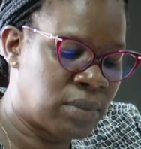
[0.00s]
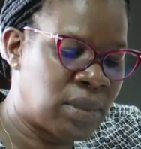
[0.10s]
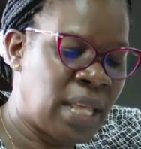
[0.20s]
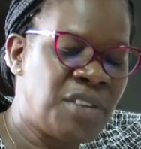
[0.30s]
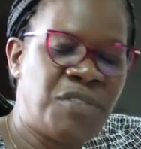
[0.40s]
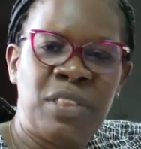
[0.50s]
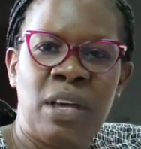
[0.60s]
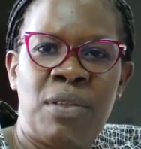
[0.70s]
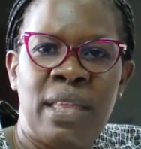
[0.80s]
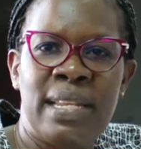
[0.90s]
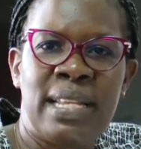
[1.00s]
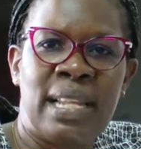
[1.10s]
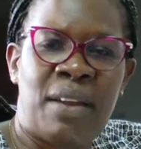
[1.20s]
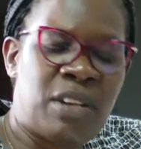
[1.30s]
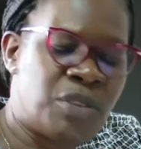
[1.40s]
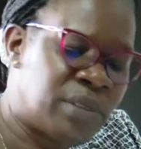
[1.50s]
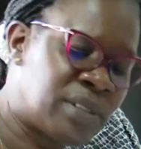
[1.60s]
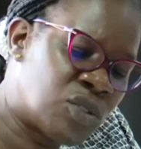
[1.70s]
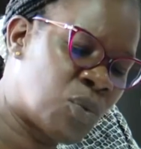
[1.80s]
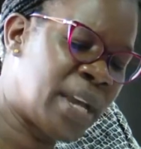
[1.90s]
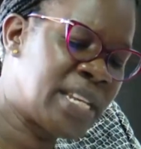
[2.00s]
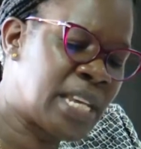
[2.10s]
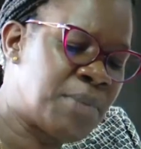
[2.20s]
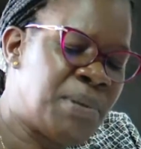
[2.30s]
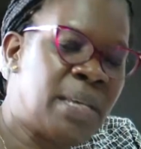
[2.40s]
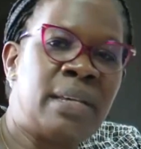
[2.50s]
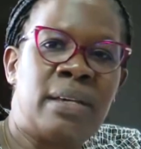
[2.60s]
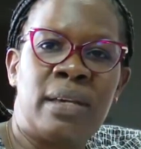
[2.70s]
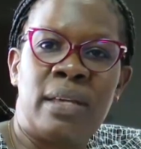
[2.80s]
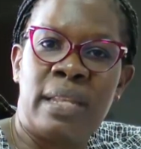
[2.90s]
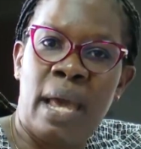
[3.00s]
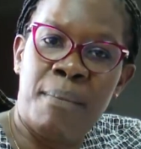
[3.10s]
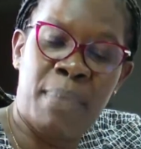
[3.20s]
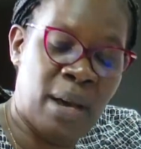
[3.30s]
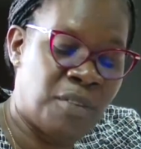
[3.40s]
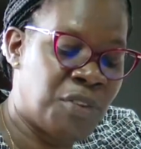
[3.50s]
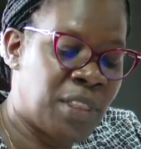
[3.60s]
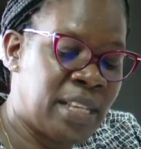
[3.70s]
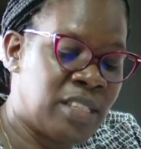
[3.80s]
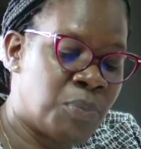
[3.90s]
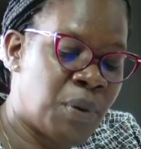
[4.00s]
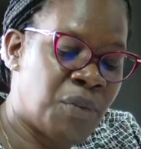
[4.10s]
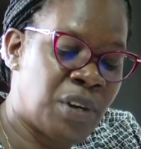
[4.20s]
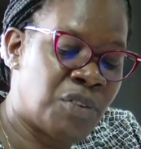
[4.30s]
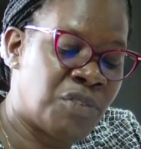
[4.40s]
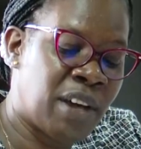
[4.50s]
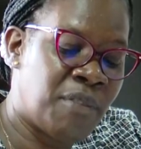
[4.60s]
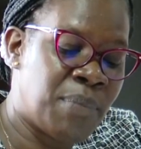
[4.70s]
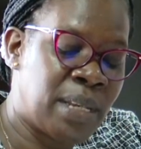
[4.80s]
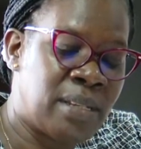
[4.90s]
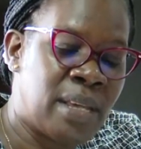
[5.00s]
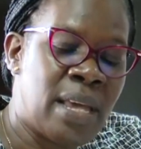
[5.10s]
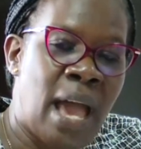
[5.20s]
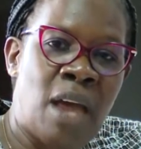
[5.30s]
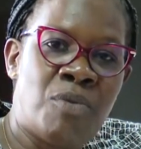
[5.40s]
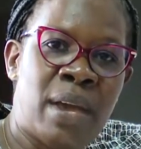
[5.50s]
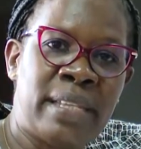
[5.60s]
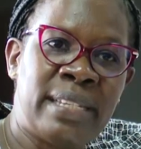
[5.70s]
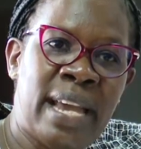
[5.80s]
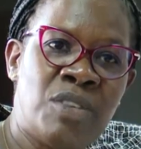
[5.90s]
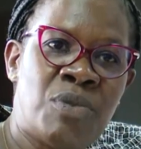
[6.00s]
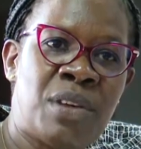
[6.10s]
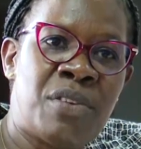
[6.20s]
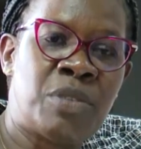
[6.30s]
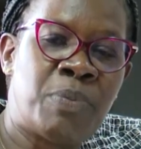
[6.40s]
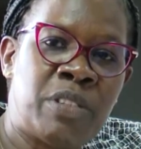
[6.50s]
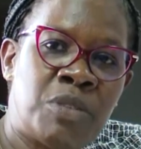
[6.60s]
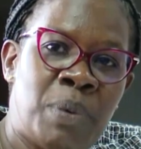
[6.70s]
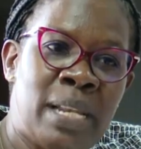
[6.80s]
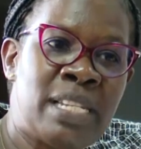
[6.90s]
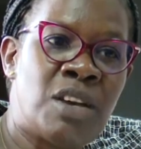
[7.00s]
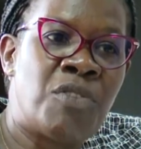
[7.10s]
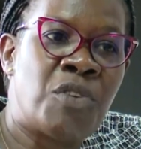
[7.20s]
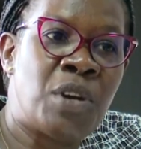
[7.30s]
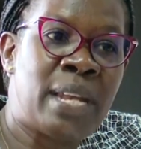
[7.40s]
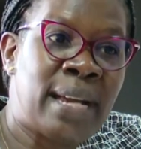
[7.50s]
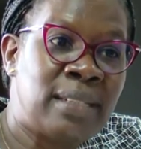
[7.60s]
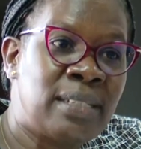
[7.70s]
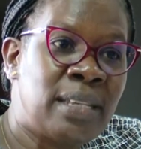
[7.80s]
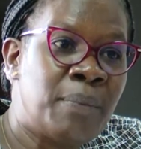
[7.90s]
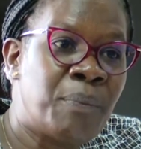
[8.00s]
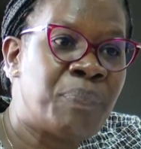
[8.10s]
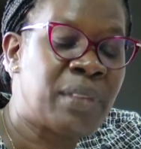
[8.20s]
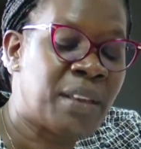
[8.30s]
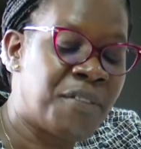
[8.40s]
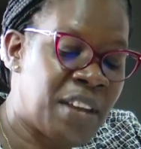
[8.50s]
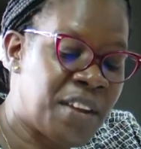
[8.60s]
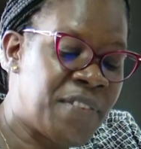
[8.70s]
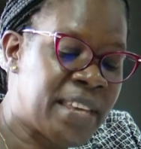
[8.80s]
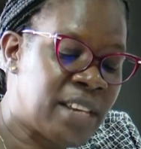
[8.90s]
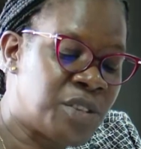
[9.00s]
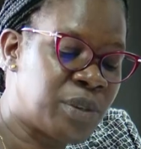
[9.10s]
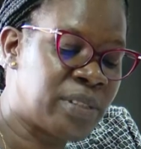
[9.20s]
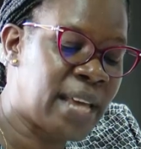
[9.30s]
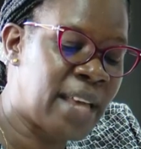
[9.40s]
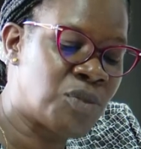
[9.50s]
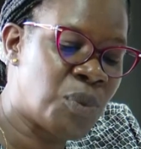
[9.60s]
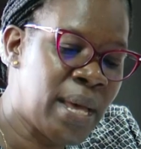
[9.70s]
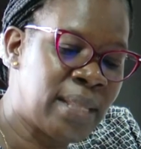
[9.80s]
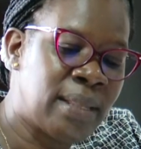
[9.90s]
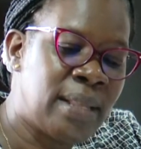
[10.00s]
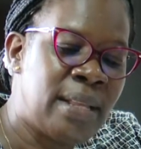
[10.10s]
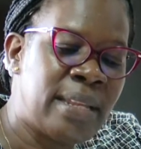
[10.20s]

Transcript: 34,000 declarations is quite a big number for the Inspectorate of Government, and we are charged with the responsibility of conducting verifications as well.